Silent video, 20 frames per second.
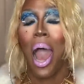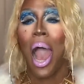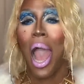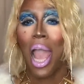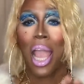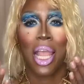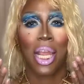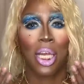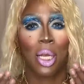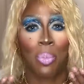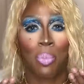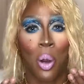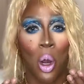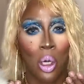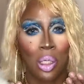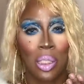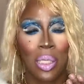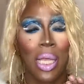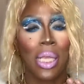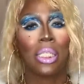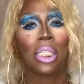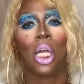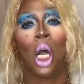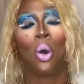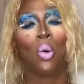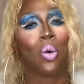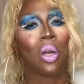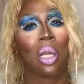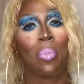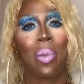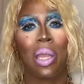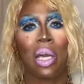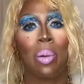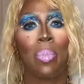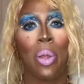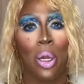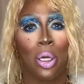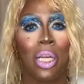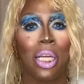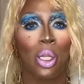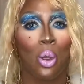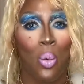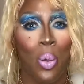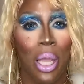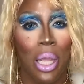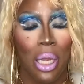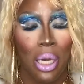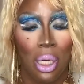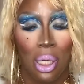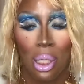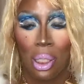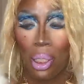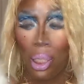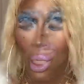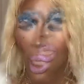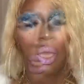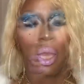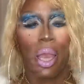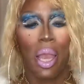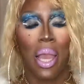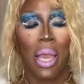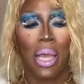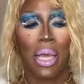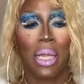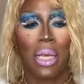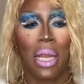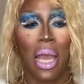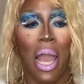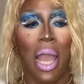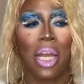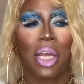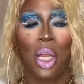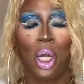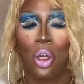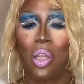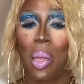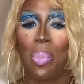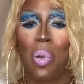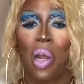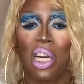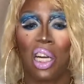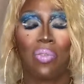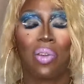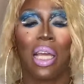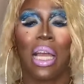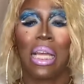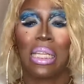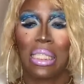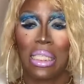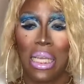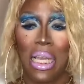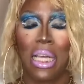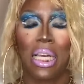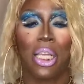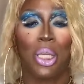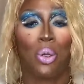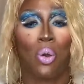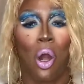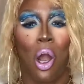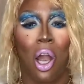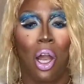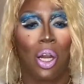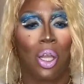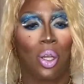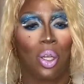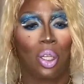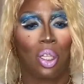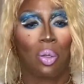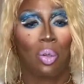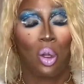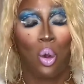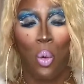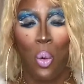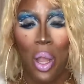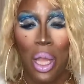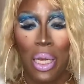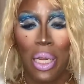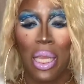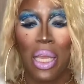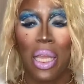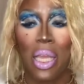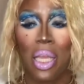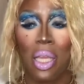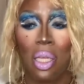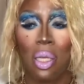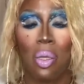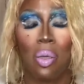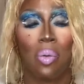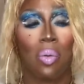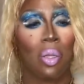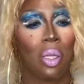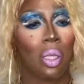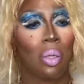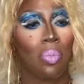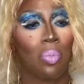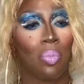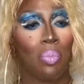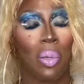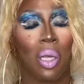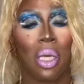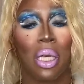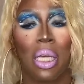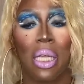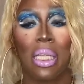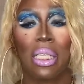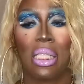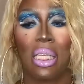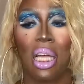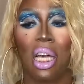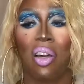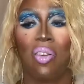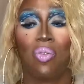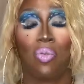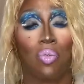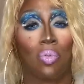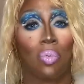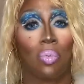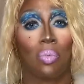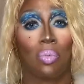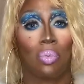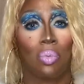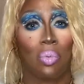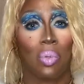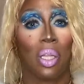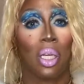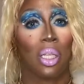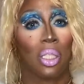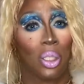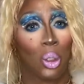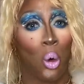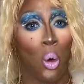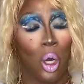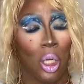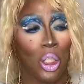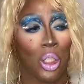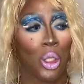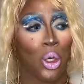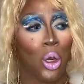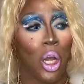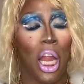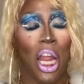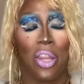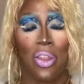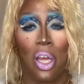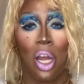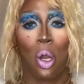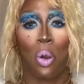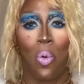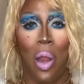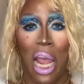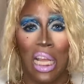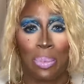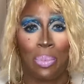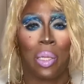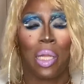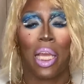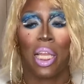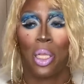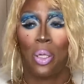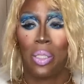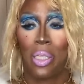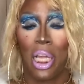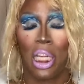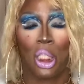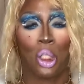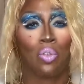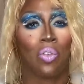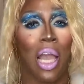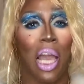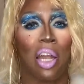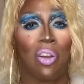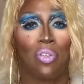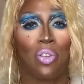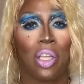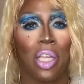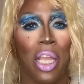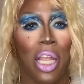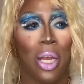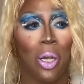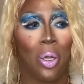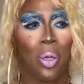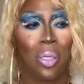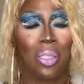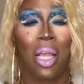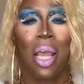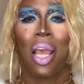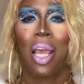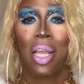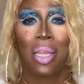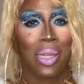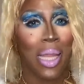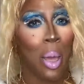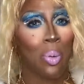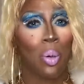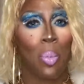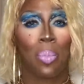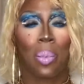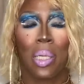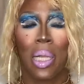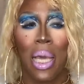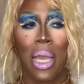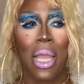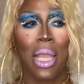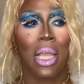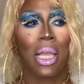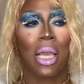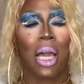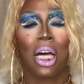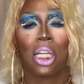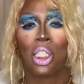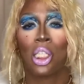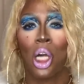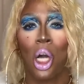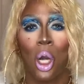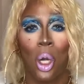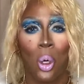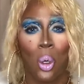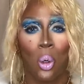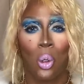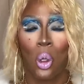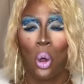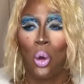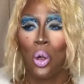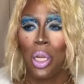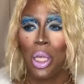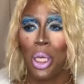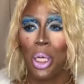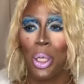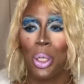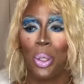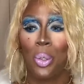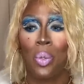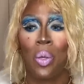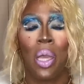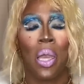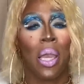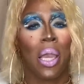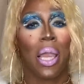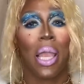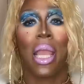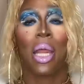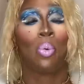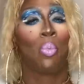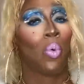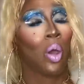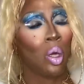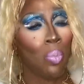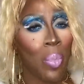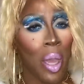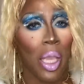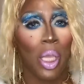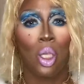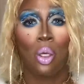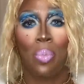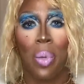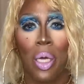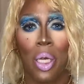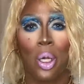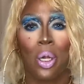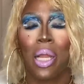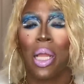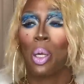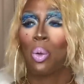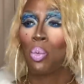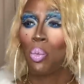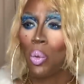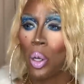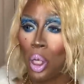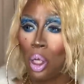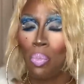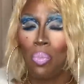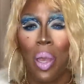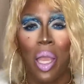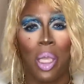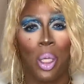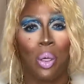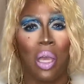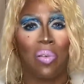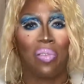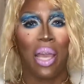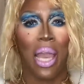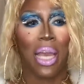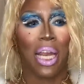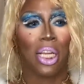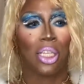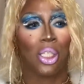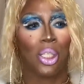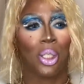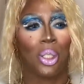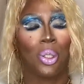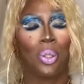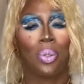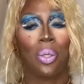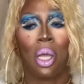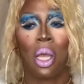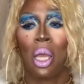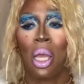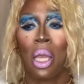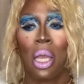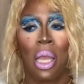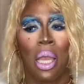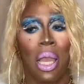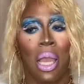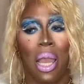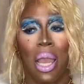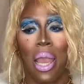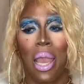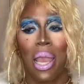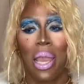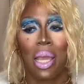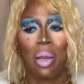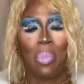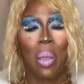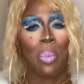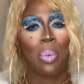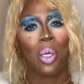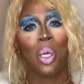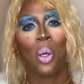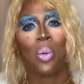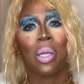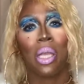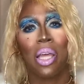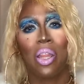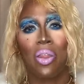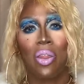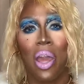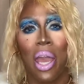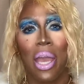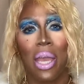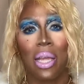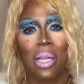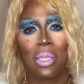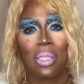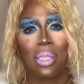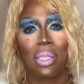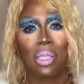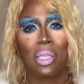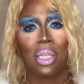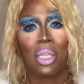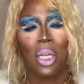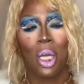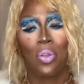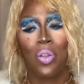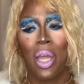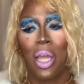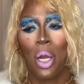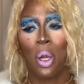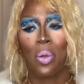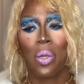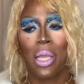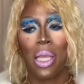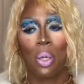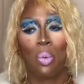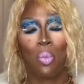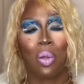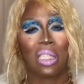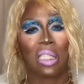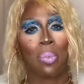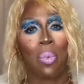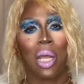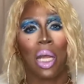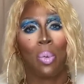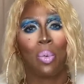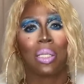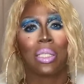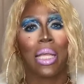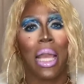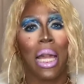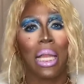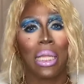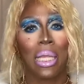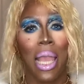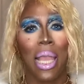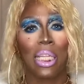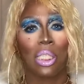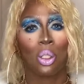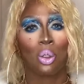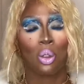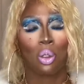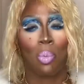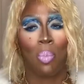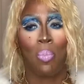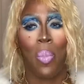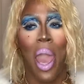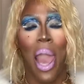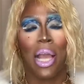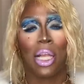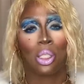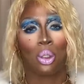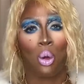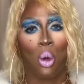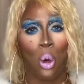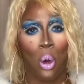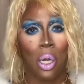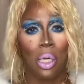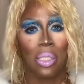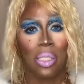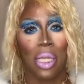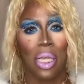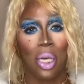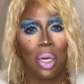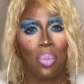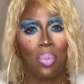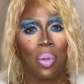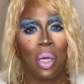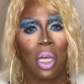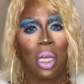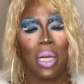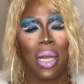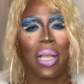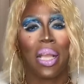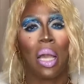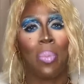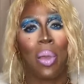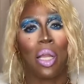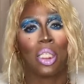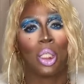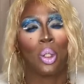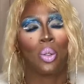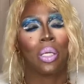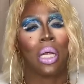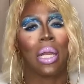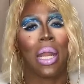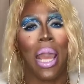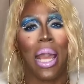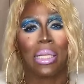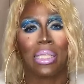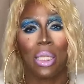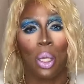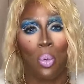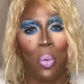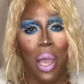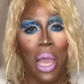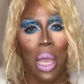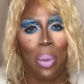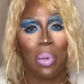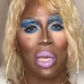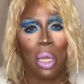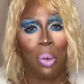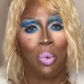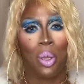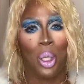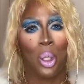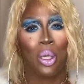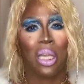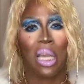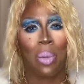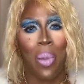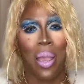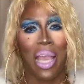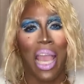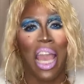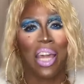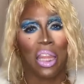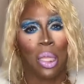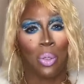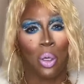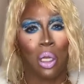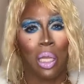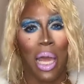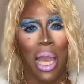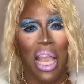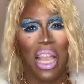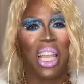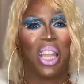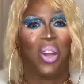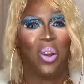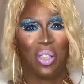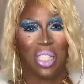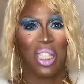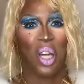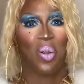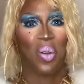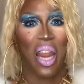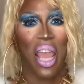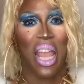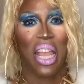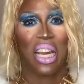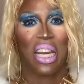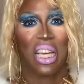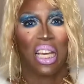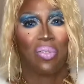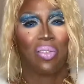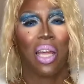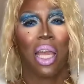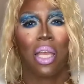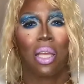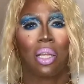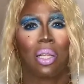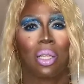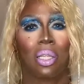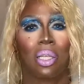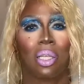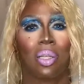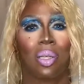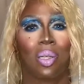I personally don't want to be a bearded queen. And I know that part of it, like I said, you are quitting because of the torture and the harassment, like you said, you've gotten for years, that will play a toll on you. It will make you bitter. It will make you have an attitude. And people don't get that. You know, they don't get when somebody retaliates back towards them. They come at you in a nasty way, but then when you get back at them, they're like, you're so negative. Like,